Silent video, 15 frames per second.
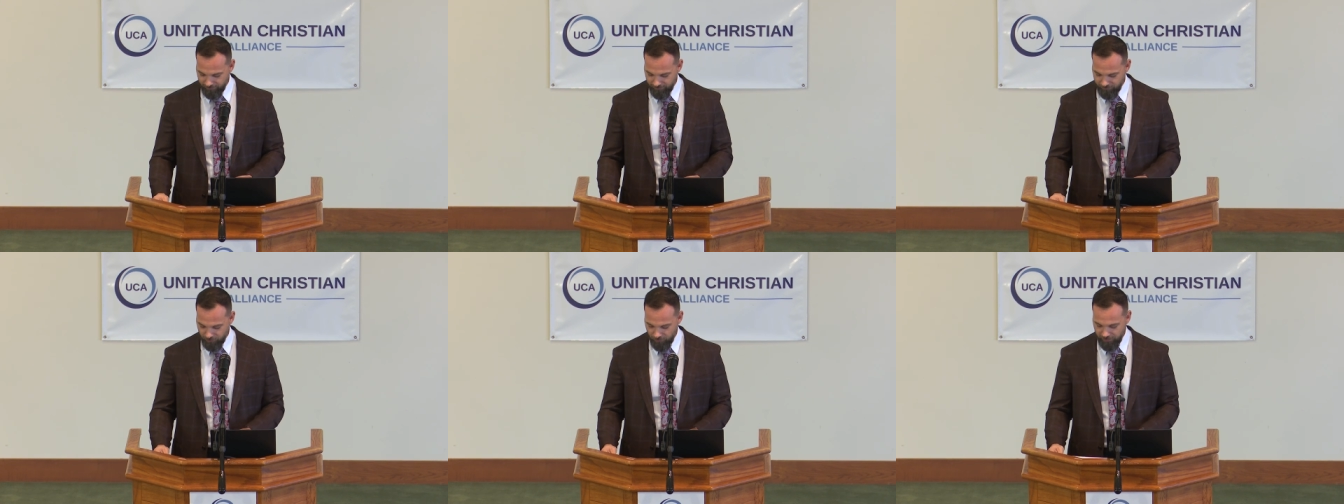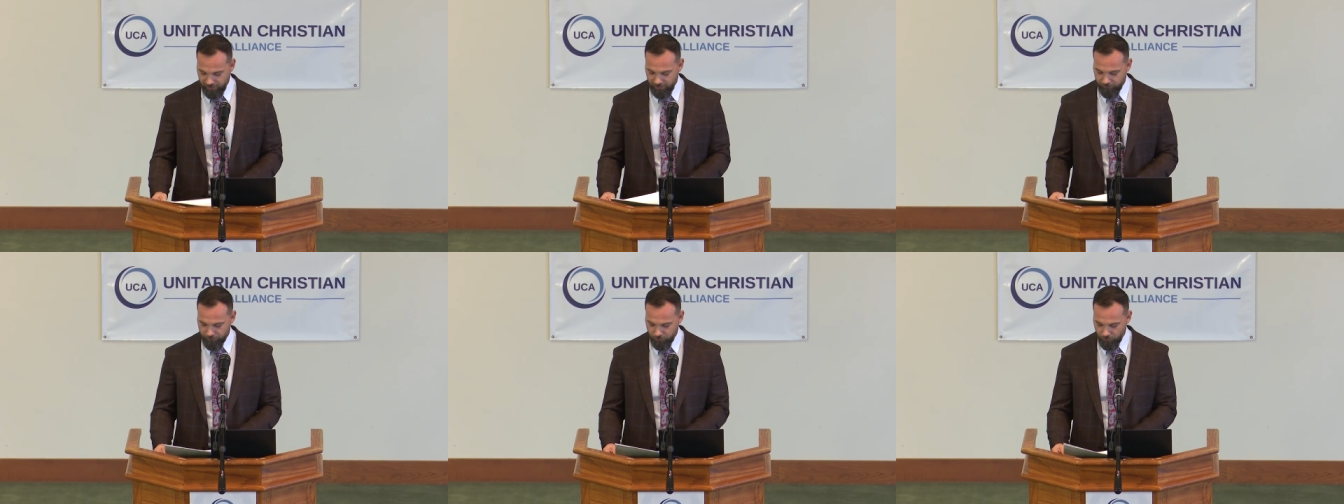So the
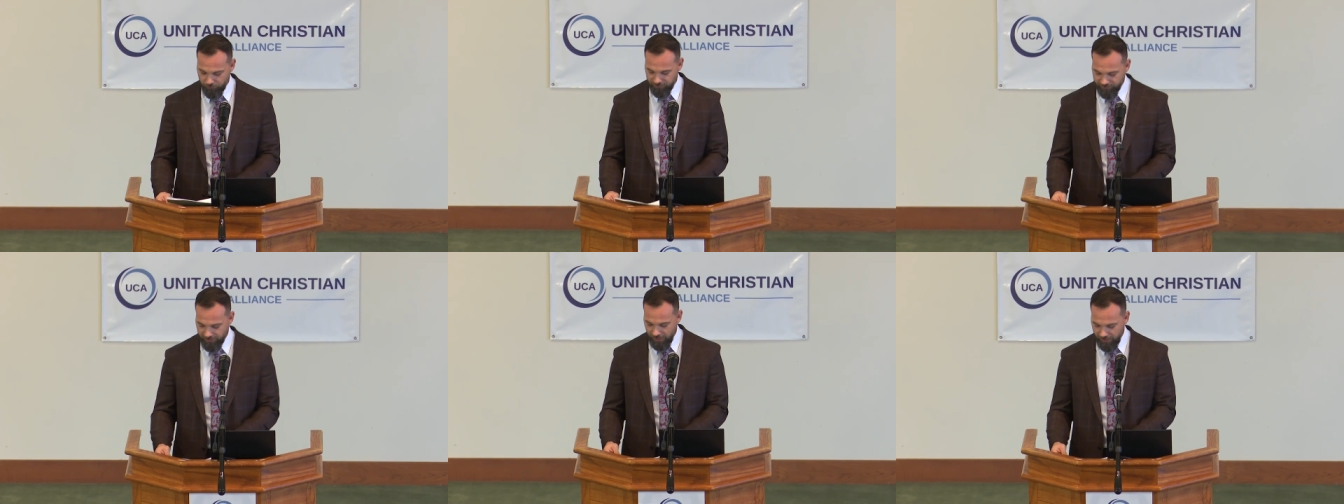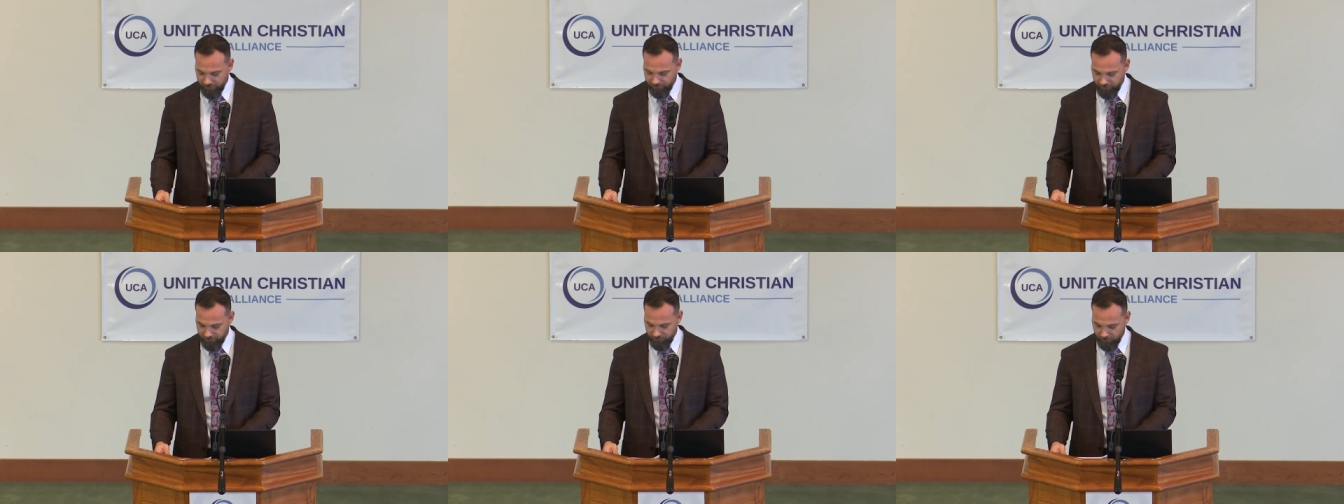key of truth is not a
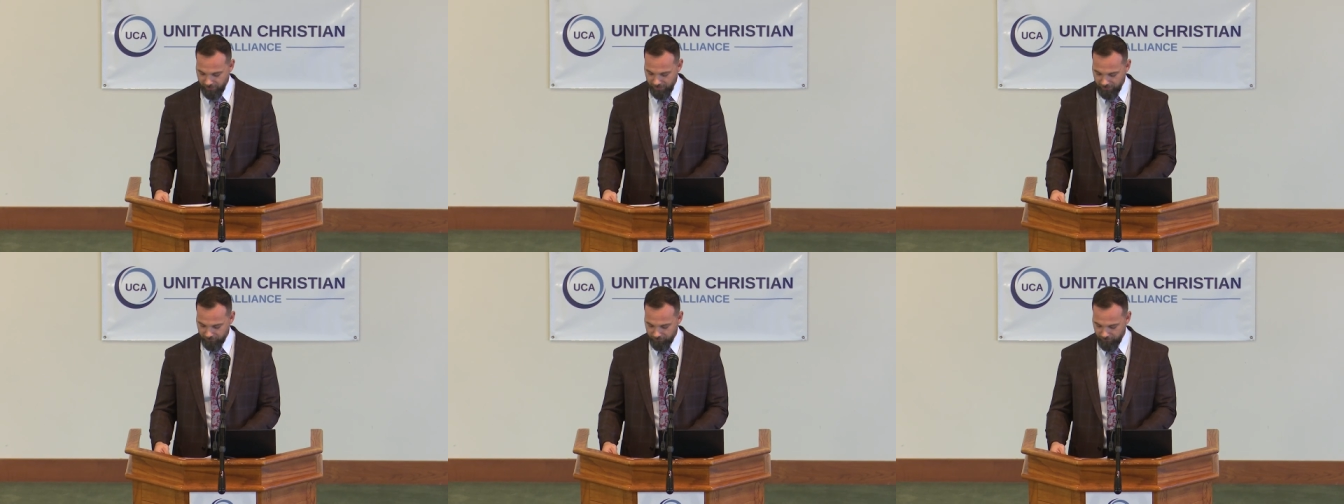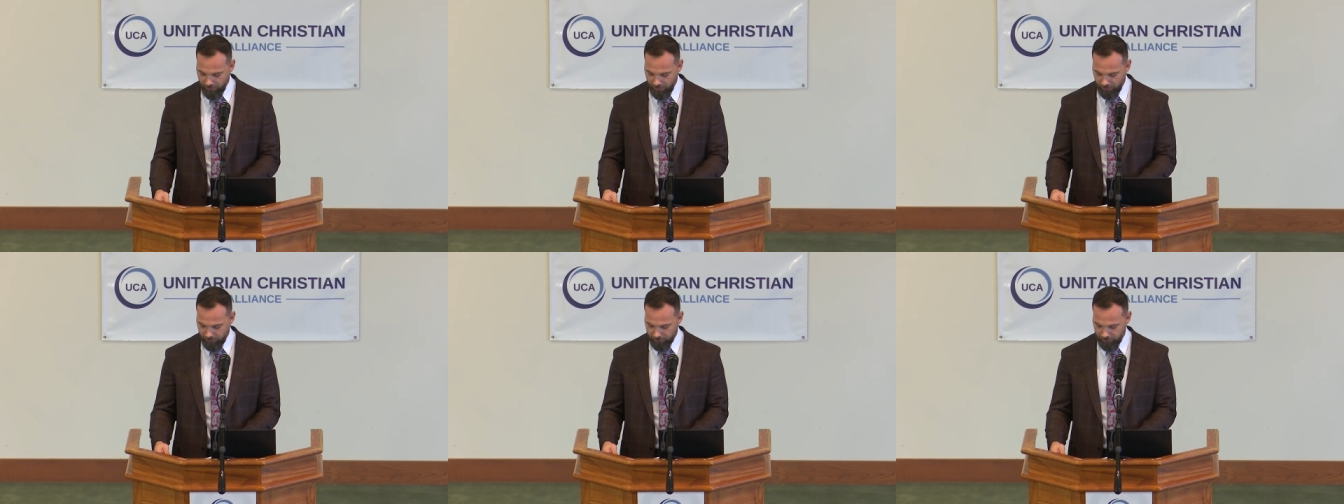systematic
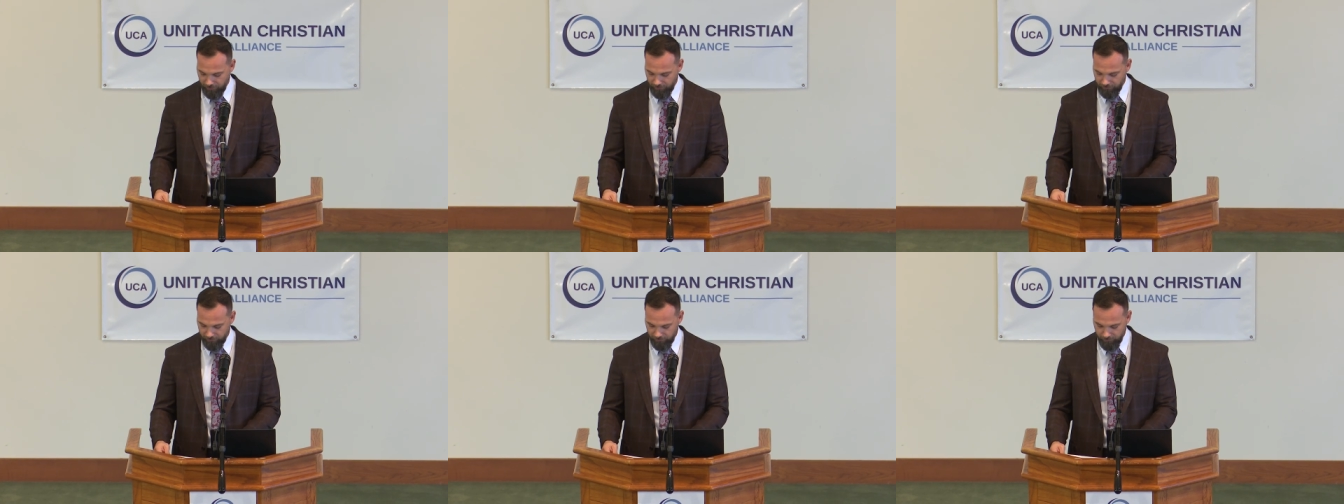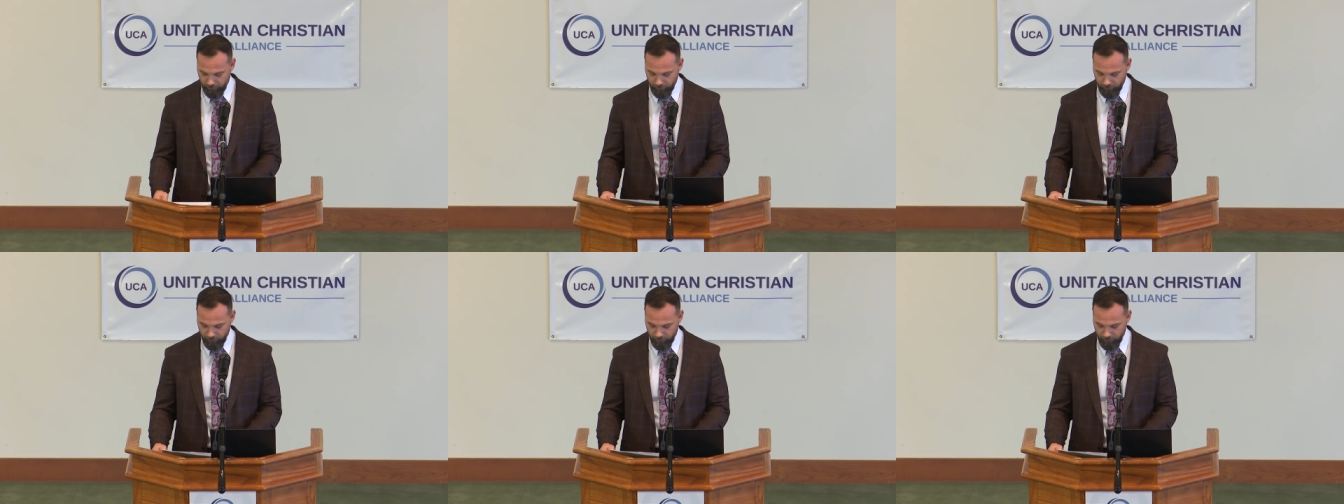theology.